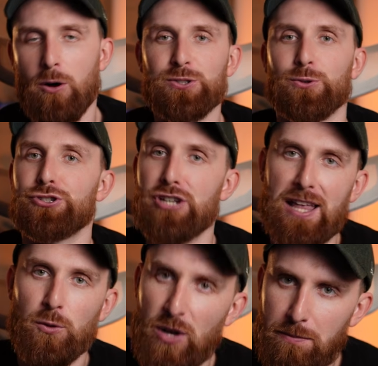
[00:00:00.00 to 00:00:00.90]
also
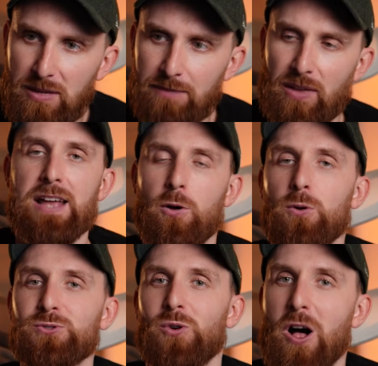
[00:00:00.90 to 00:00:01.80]
chat with me, and
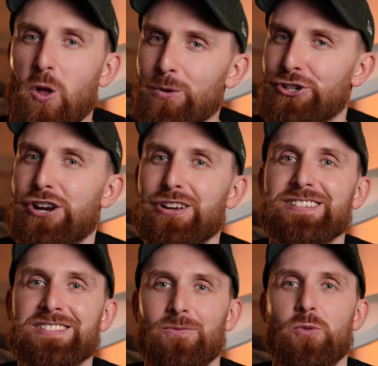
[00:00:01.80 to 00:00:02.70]
also I'll be sharing
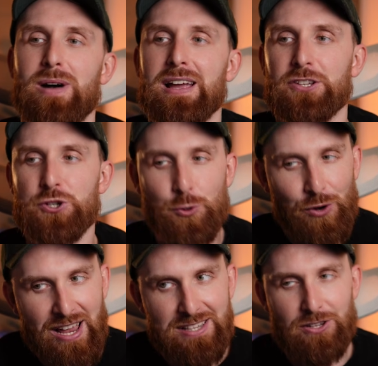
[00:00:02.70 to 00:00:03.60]
some of my
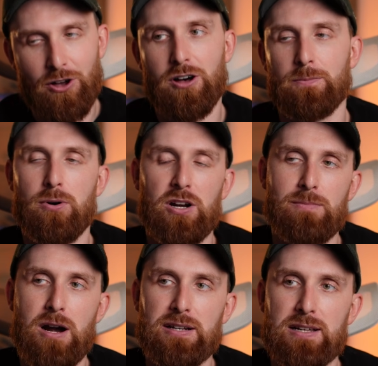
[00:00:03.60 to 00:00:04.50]
trades on
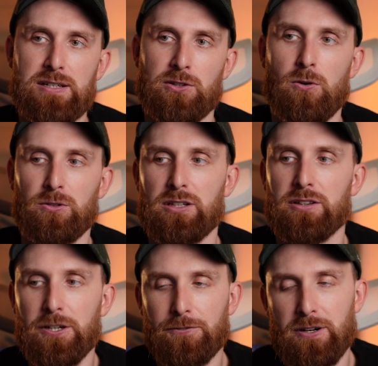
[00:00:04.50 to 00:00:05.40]
Polymarkets and all the
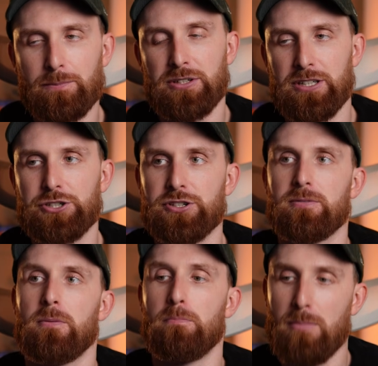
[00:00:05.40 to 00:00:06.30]
different prediction
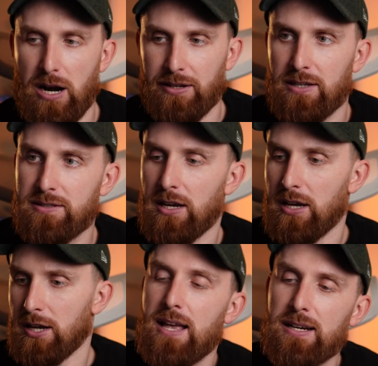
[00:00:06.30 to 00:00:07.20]
markets.
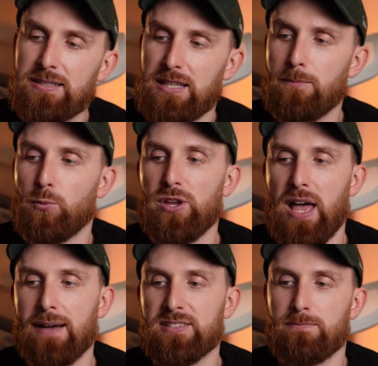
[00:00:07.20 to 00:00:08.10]
Next up, we
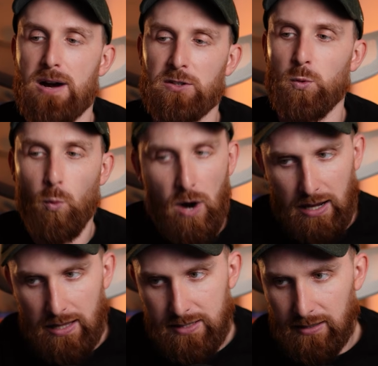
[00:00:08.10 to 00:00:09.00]
have smart
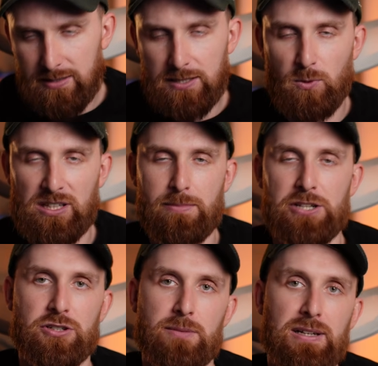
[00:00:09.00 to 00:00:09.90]
wallets. And this is what I
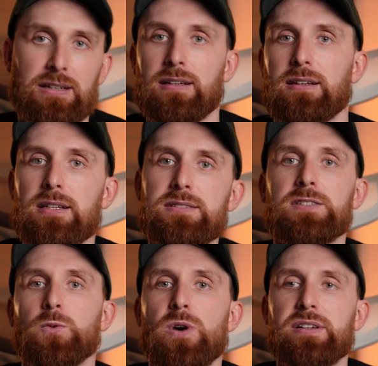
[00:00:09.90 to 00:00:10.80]
mentioned in the beginning. This
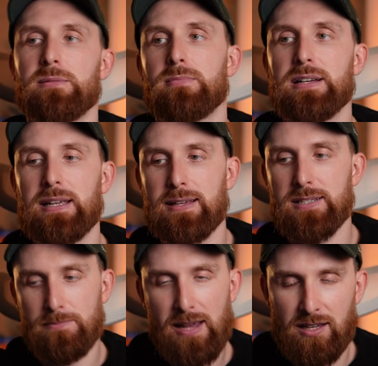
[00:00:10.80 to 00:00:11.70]
is where the money
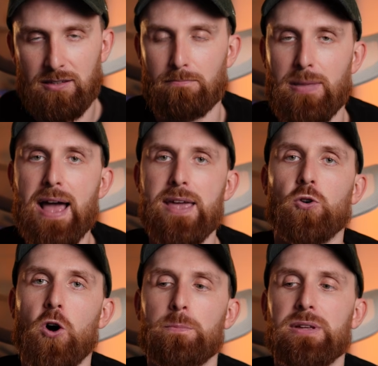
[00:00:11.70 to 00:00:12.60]
is made by
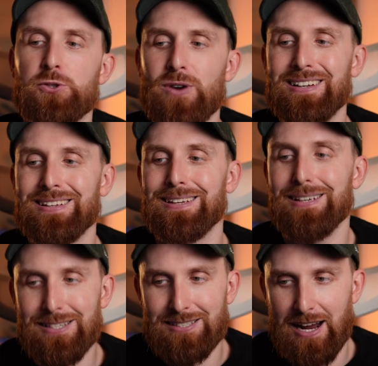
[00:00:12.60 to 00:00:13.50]
copy trading
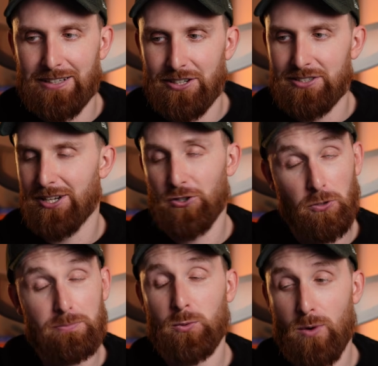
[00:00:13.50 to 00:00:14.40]
insiders. It
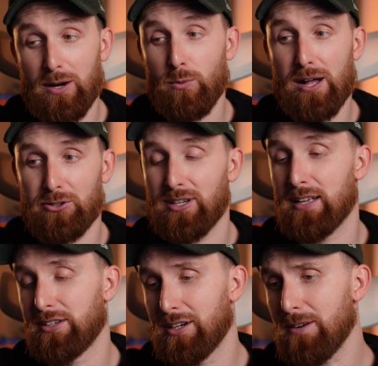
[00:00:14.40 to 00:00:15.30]
took me quite a while to
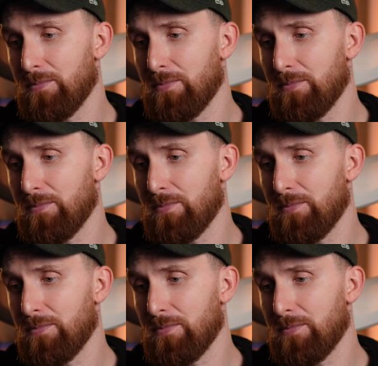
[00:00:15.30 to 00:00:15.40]
get here.